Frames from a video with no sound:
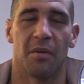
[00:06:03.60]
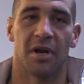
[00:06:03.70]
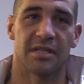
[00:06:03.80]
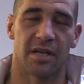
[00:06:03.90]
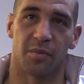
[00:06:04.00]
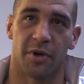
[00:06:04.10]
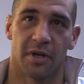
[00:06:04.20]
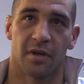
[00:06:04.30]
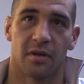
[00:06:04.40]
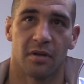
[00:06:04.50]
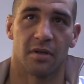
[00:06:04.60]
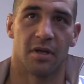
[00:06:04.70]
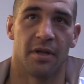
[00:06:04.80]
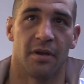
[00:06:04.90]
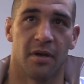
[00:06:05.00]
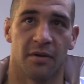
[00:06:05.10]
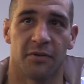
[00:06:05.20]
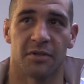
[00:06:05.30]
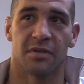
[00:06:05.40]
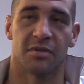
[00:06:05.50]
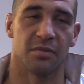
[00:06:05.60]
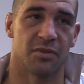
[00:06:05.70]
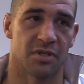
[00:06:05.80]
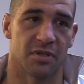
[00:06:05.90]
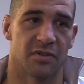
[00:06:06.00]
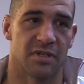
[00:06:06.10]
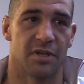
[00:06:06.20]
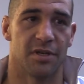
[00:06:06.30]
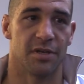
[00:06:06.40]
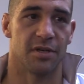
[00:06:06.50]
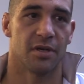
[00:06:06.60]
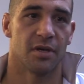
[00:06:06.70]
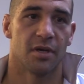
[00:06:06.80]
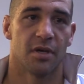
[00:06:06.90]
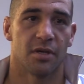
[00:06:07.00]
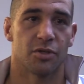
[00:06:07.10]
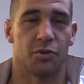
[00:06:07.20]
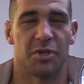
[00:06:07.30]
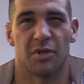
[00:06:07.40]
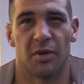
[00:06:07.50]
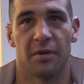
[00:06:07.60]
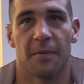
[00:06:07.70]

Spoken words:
want to take a break, and 1st September is obviously 2 weeks away.